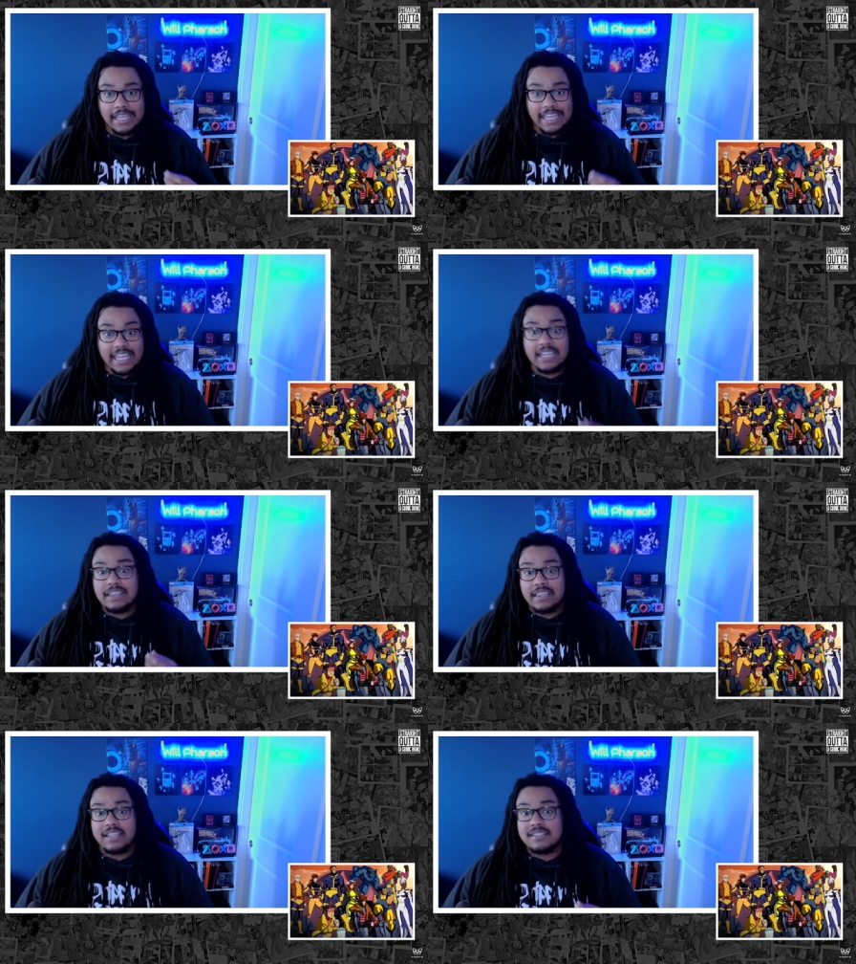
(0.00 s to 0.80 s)
in
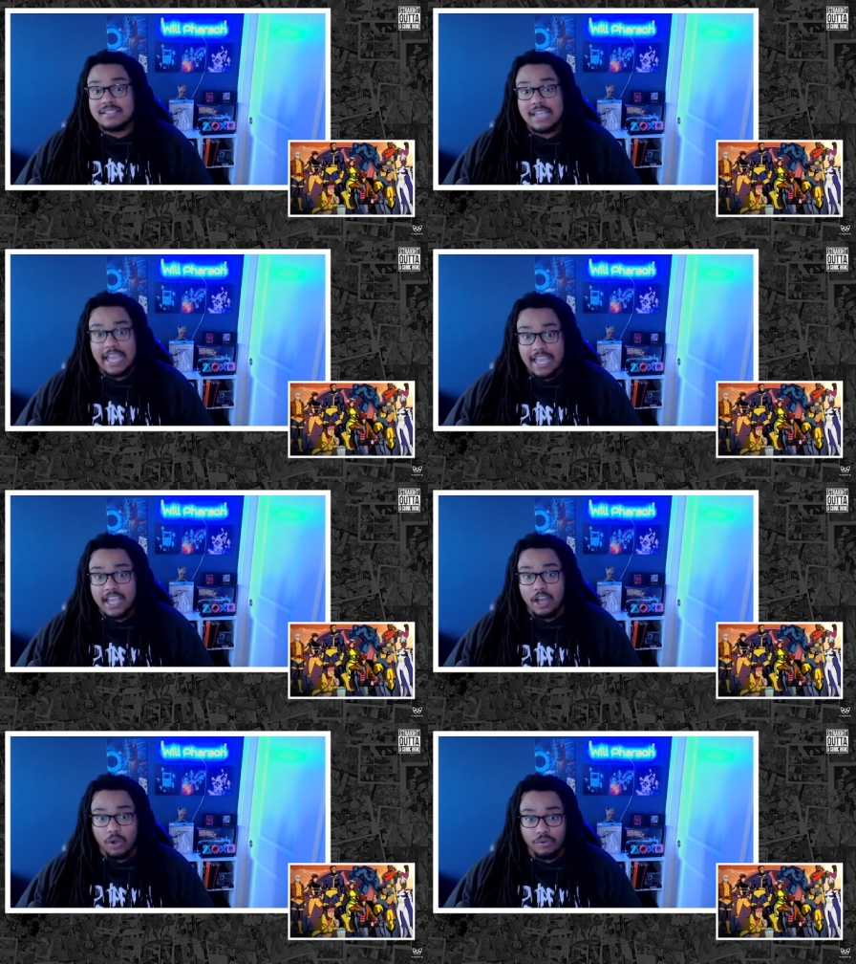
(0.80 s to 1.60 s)
this
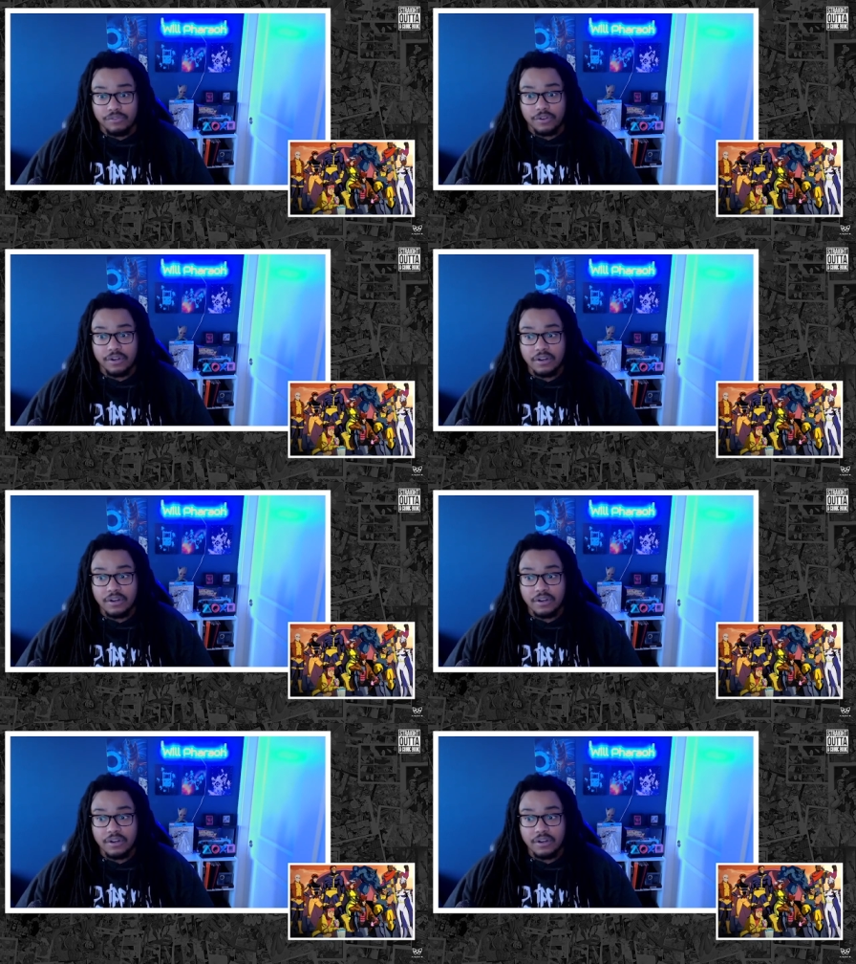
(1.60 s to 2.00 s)
takeover.